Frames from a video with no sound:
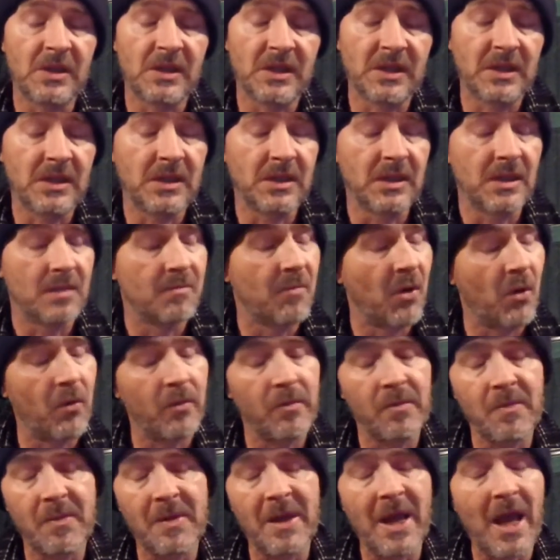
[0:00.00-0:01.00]
I said to them I
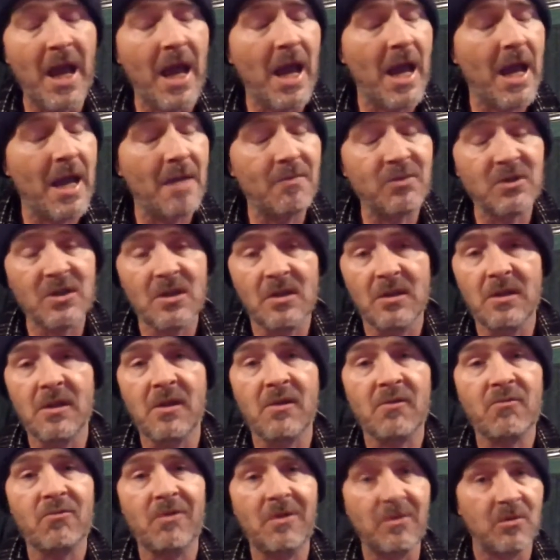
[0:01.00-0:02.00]
would be absolutely
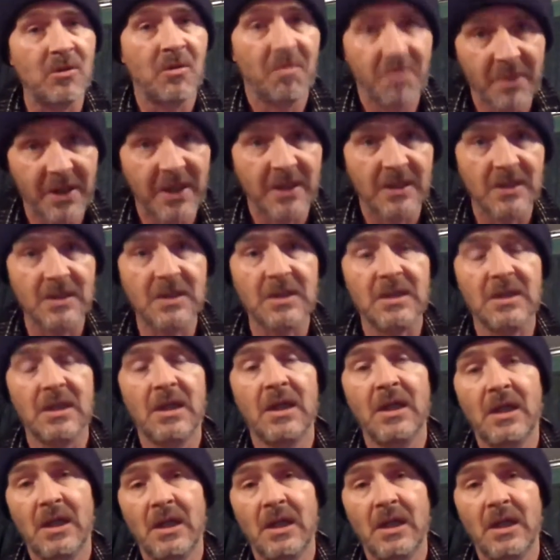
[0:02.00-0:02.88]
thrilled to bits,